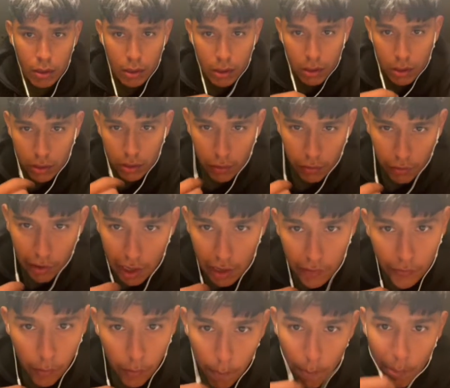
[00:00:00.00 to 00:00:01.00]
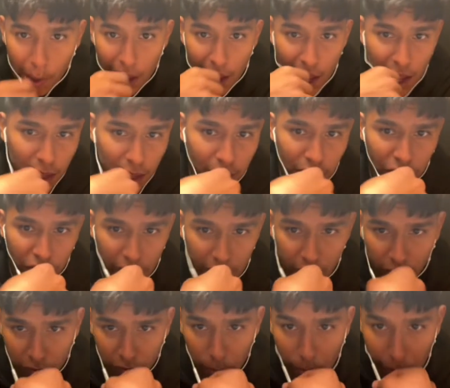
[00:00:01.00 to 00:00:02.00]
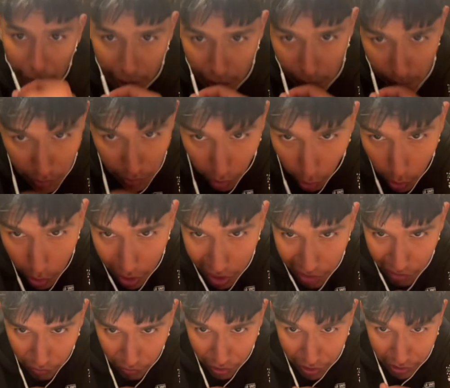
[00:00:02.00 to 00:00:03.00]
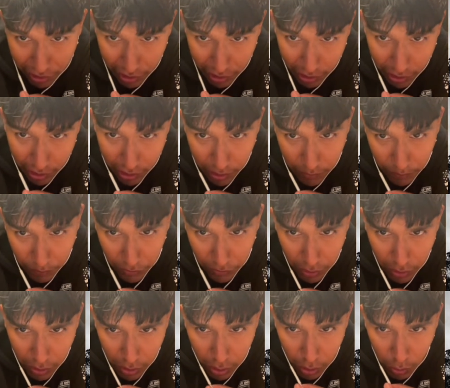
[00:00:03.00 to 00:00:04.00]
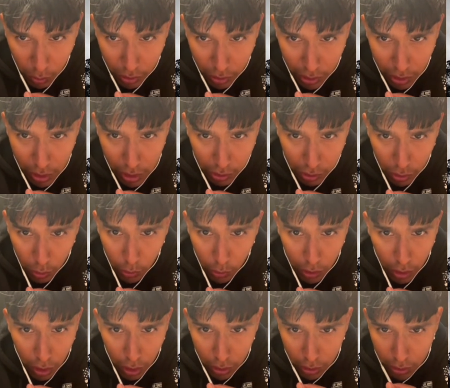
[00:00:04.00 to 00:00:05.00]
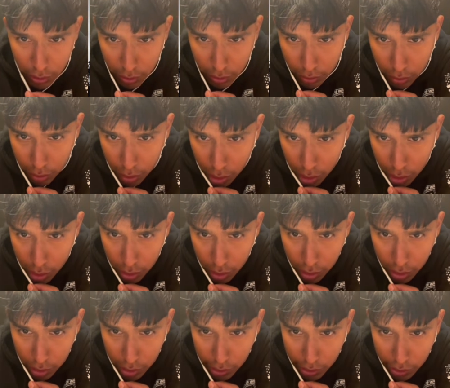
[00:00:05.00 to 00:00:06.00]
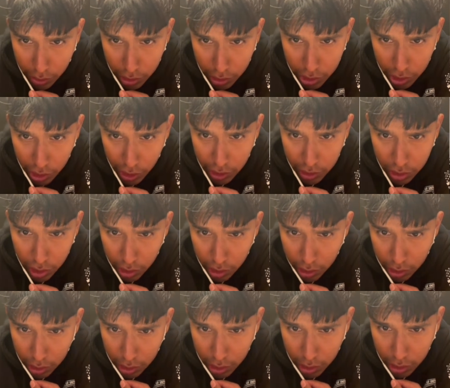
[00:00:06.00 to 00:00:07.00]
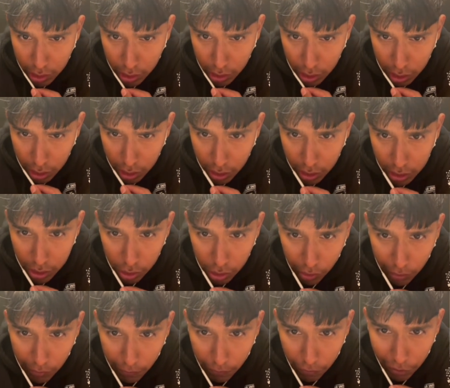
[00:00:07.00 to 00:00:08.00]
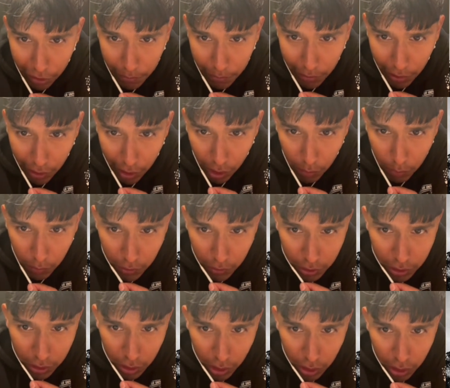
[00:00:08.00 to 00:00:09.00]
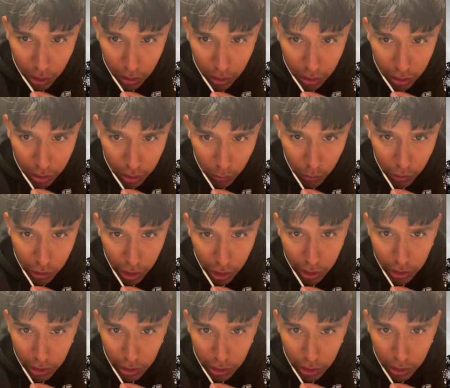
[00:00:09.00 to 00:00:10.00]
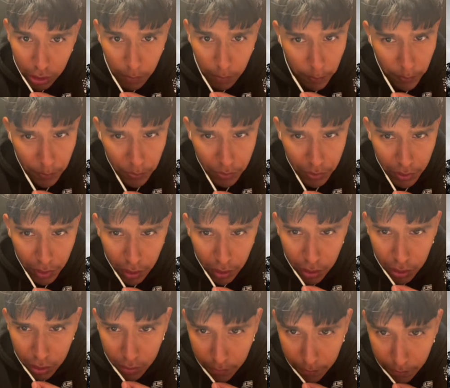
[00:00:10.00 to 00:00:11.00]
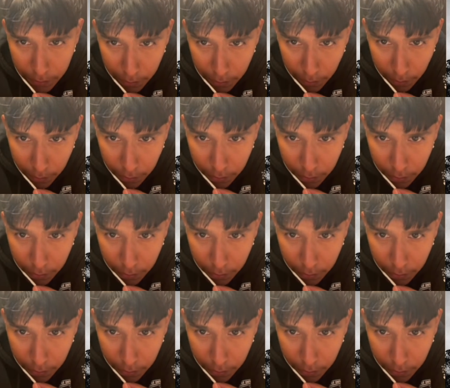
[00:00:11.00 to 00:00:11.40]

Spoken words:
So right off the bat, let me run ahead and read these. What the hell is going on here? The thinker has changed again. It's starting to freak me out how much this one changes. You